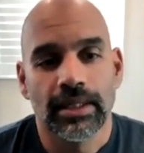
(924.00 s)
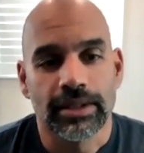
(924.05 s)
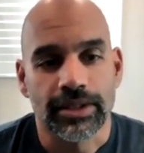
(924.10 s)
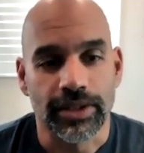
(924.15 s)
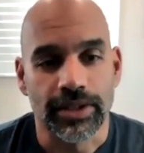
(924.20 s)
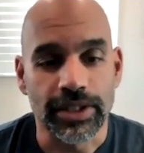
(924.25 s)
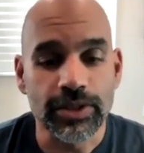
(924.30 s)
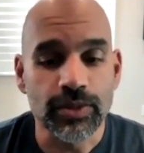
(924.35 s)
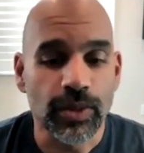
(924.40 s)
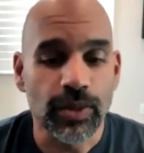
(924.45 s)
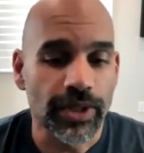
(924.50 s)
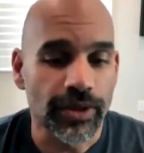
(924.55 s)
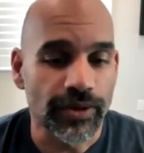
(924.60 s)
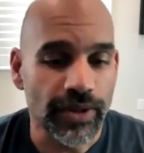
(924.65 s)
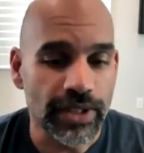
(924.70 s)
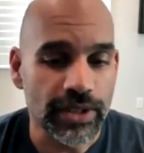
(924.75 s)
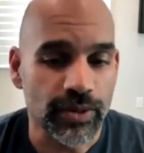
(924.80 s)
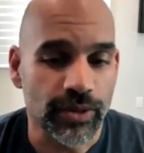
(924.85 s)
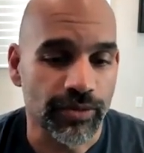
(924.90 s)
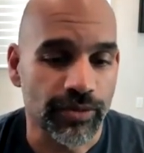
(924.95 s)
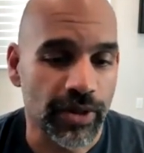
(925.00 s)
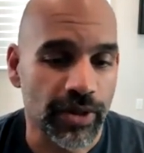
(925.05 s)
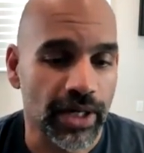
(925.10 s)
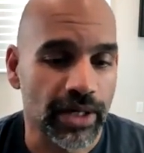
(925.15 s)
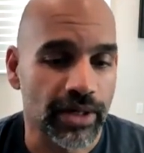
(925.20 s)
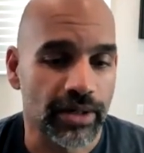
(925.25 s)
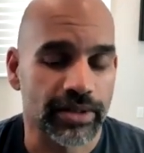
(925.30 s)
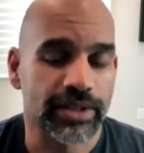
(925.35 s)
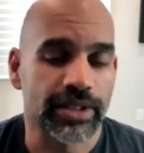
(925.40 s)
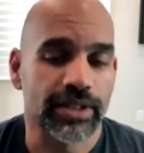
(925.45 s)
So this is one of the things we
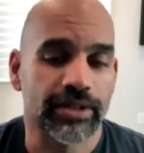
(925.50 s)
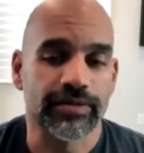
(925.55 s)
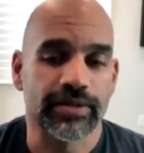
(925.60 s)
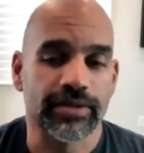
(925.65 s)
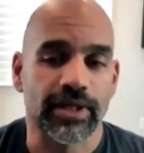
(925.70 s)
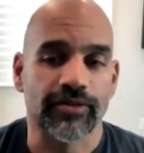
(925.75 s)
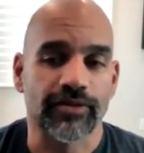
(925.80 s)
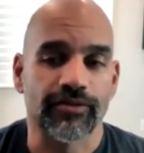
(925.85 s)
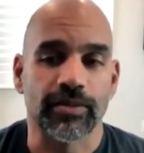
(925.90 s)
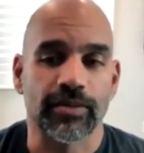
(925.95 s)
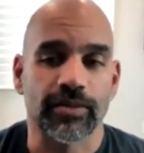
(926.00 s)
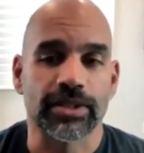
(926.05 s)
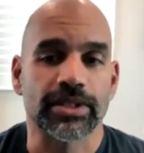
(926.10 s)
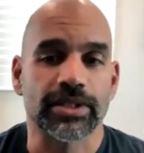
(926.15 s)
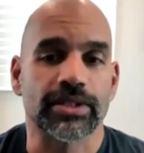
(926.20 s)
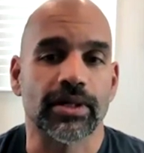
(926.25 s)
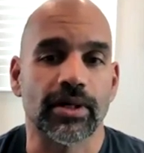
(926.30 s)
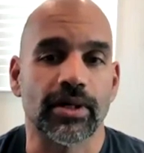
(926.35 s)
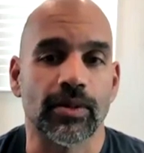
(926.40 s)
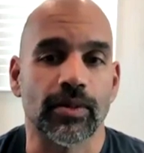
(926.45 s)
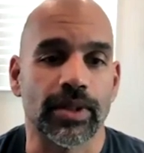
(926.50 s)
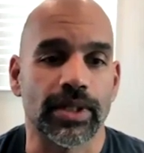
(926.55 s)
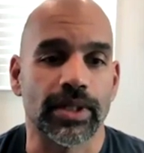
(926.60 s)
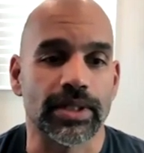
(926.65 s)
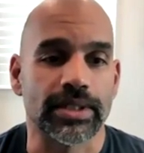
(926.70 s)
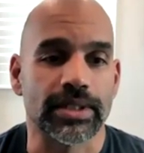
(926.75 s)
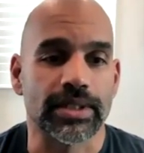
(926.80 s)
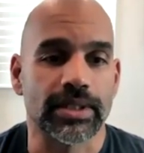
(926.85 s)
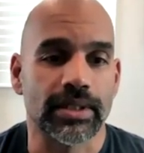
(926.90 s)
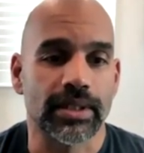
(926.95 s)
prided ourselves on from the start
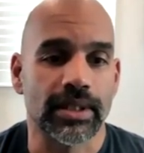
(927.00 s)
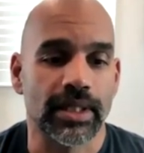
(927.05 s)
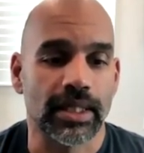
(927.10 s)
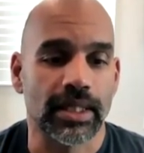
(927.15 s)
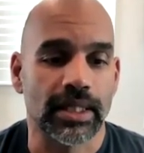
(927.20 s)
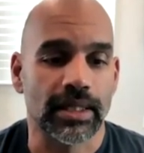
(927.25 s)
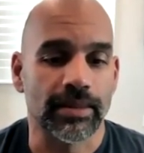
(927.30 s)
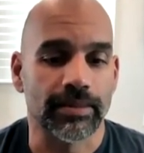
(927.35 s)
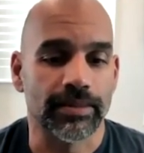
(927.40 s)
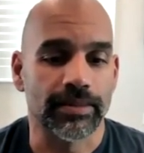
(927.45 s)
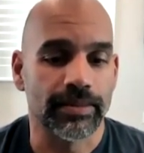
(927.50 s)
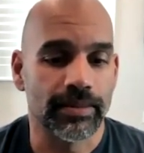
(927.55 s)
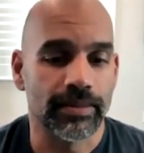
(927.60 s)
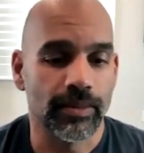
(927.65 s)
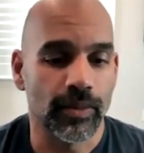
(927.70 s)
was um,